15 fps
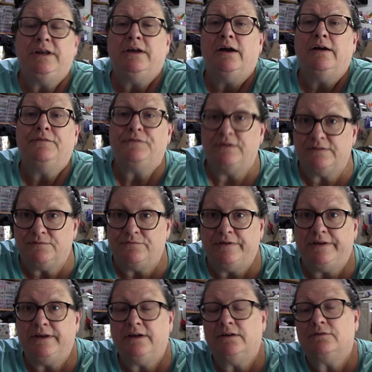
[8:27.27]
off this
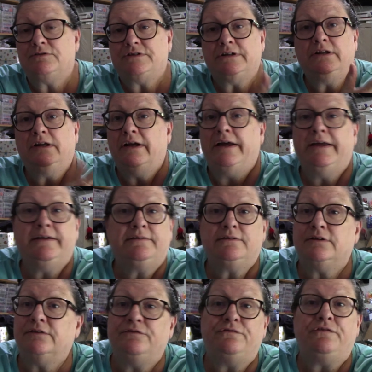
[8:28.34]
video till I
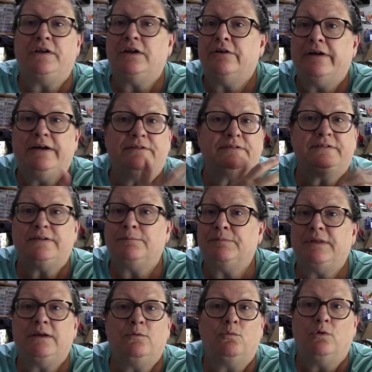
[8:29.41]
could figure out
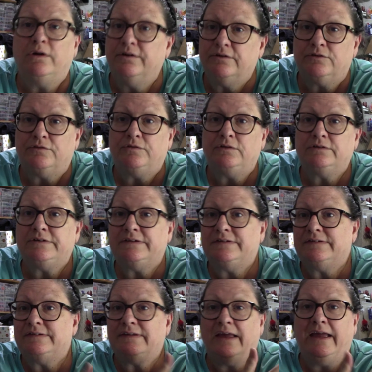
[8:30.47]
something wonderful to
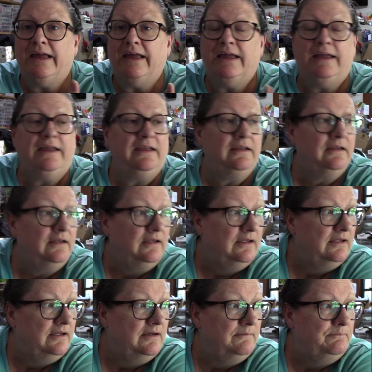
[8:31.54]
say.
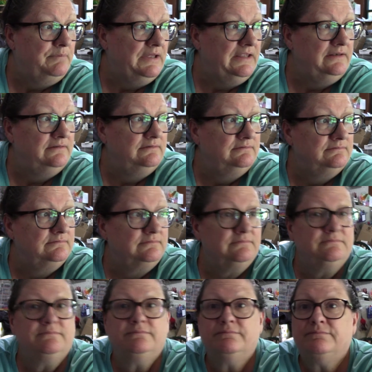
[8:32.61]
But
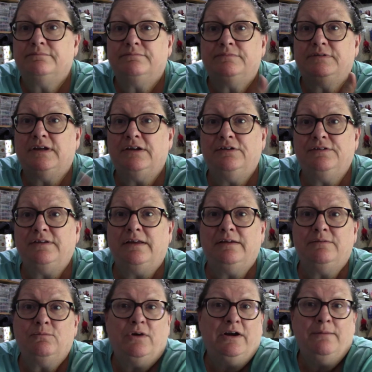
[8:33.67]
here's
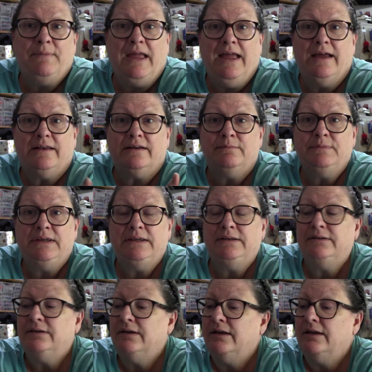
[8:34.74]
where I'm at. I mean,